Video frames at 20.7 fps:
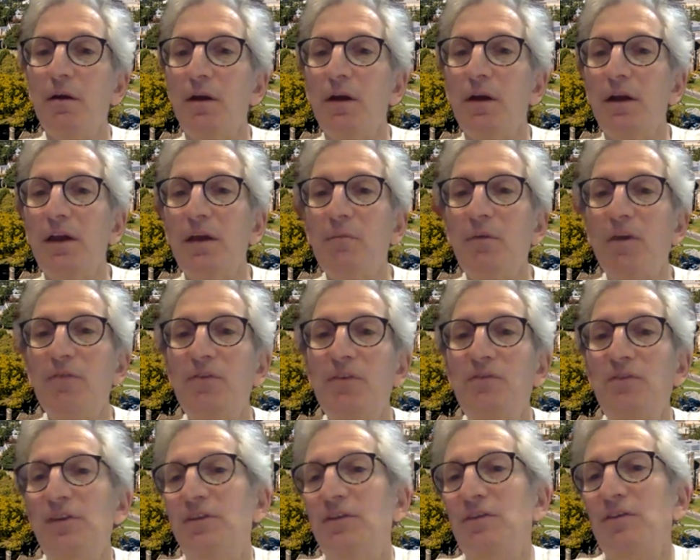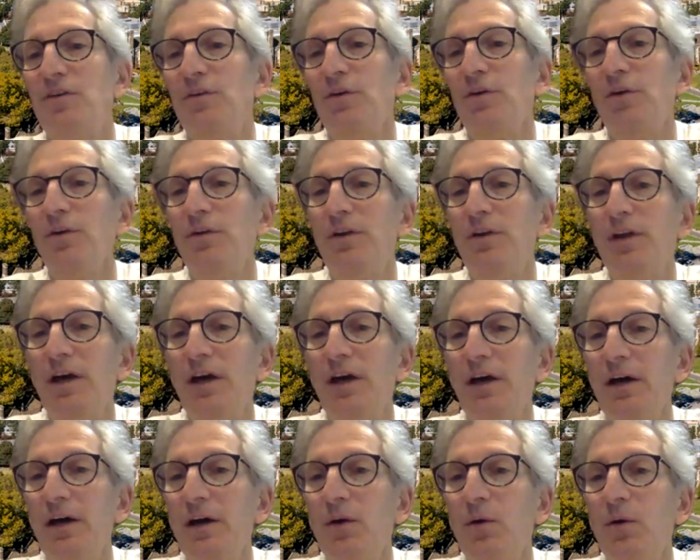can my 15-year-old,
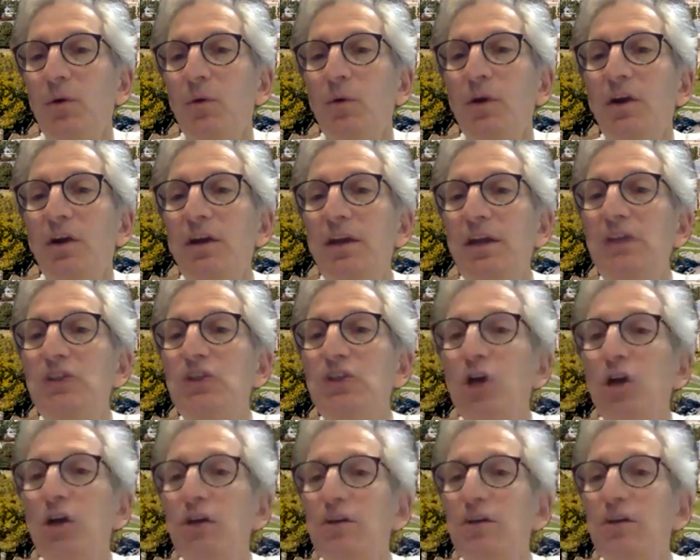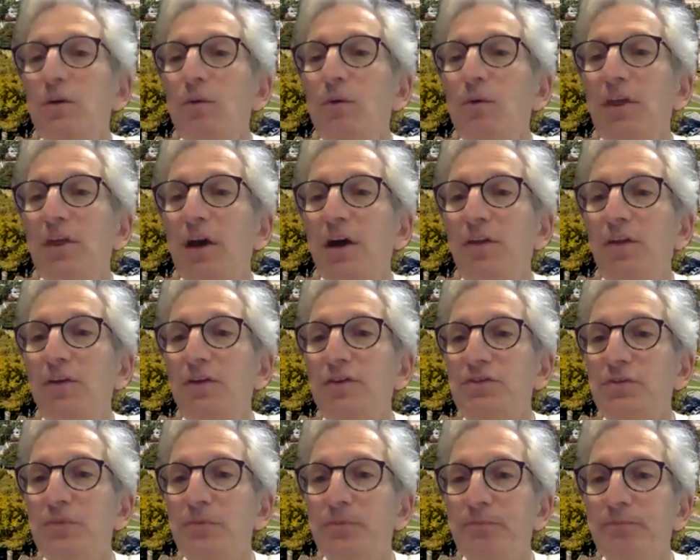where could he talk with
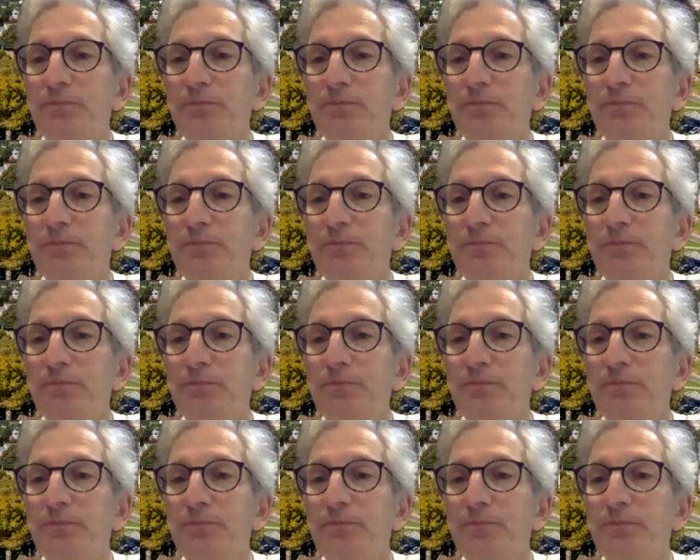others,